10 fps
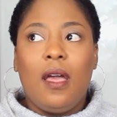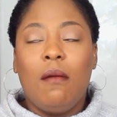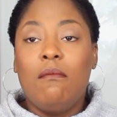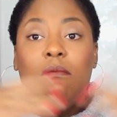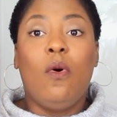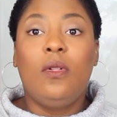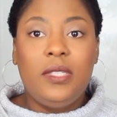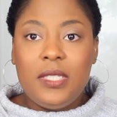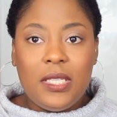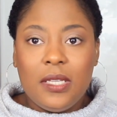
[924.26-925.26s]
a
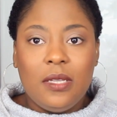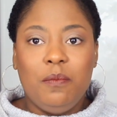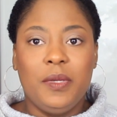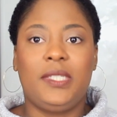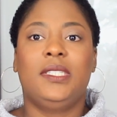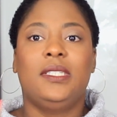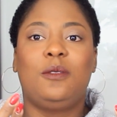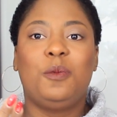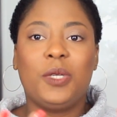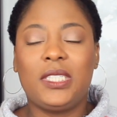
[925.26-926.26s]

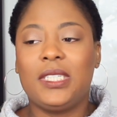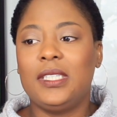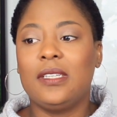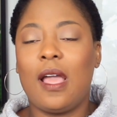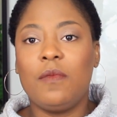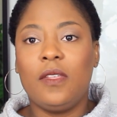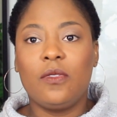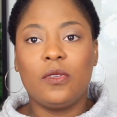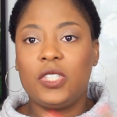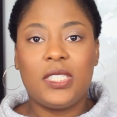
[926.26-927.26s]
multi-business person.
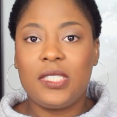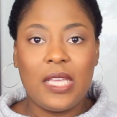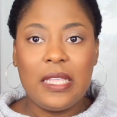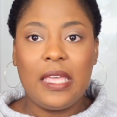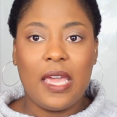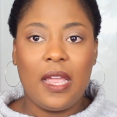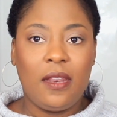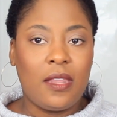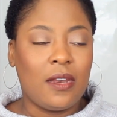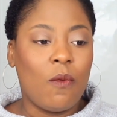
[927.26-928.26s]
It's not just
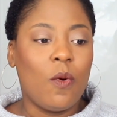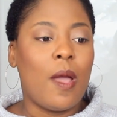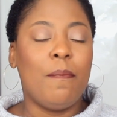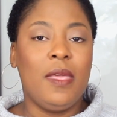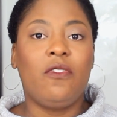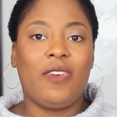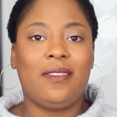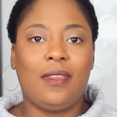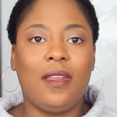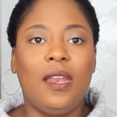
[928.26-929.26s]
skincare that I'm
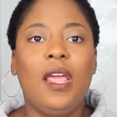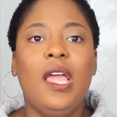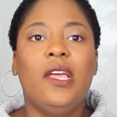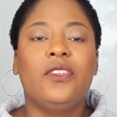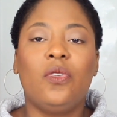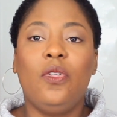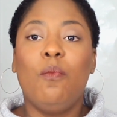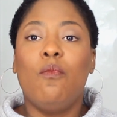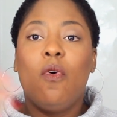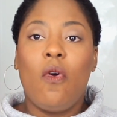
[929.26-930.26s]
interested in. So the
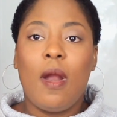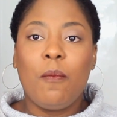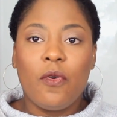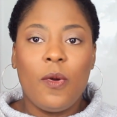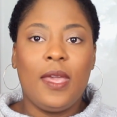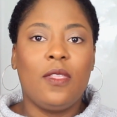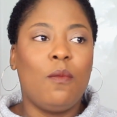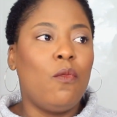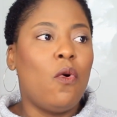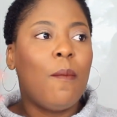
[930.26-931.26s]
more I'm growing and
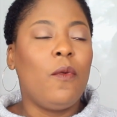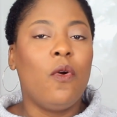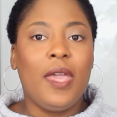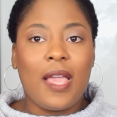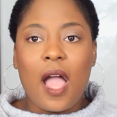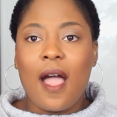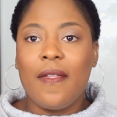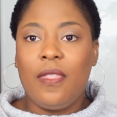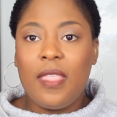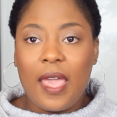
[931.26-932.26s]
the more I'm going
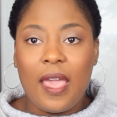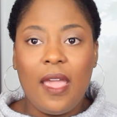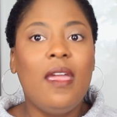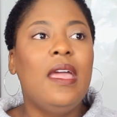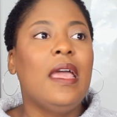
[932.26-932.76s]
out there,